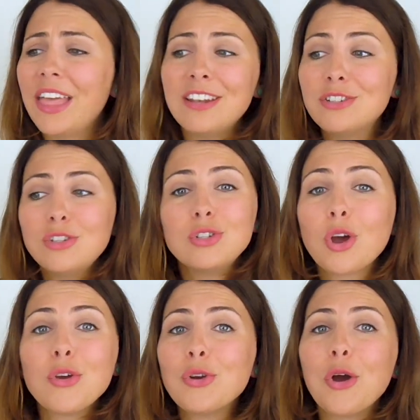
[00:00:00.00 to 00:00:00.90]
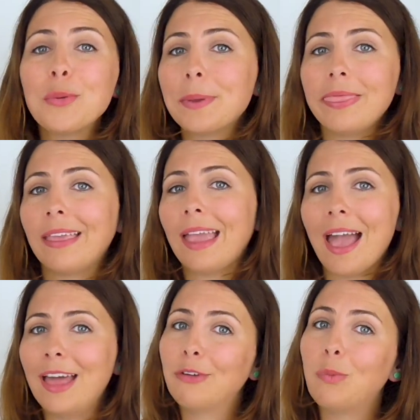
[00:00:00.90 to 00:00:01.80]
then don't open the
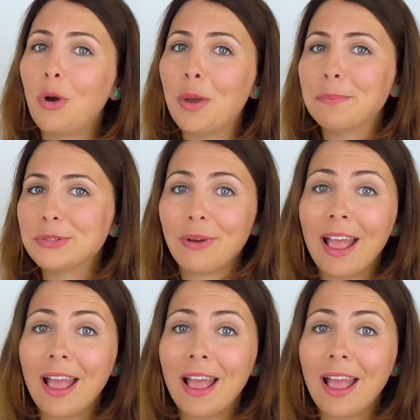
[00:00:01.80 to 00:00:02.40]
can of worms,